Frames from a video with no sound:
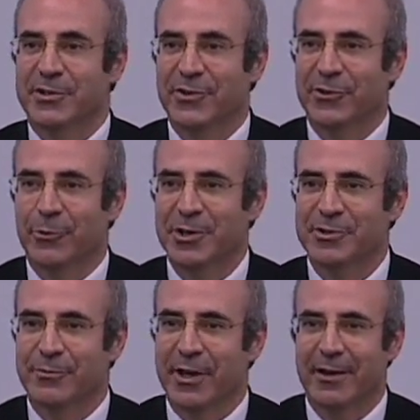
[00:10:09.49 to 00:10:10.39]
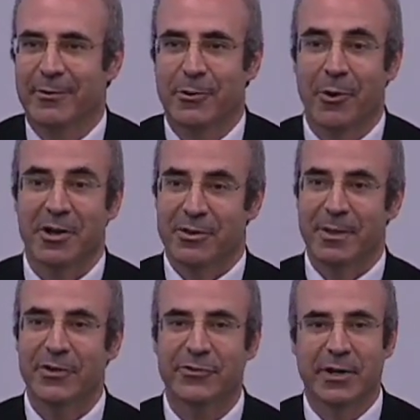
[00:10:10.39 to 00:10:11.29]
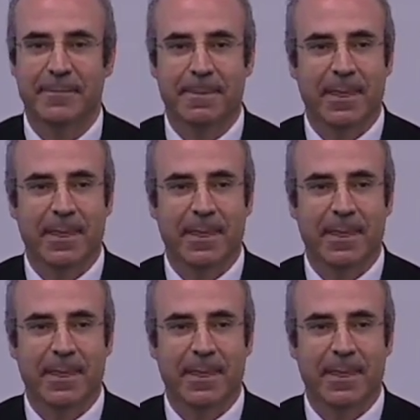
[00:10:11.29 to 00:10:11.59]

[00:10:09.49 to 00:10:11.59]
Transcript: It's just a question of like going to the ministry.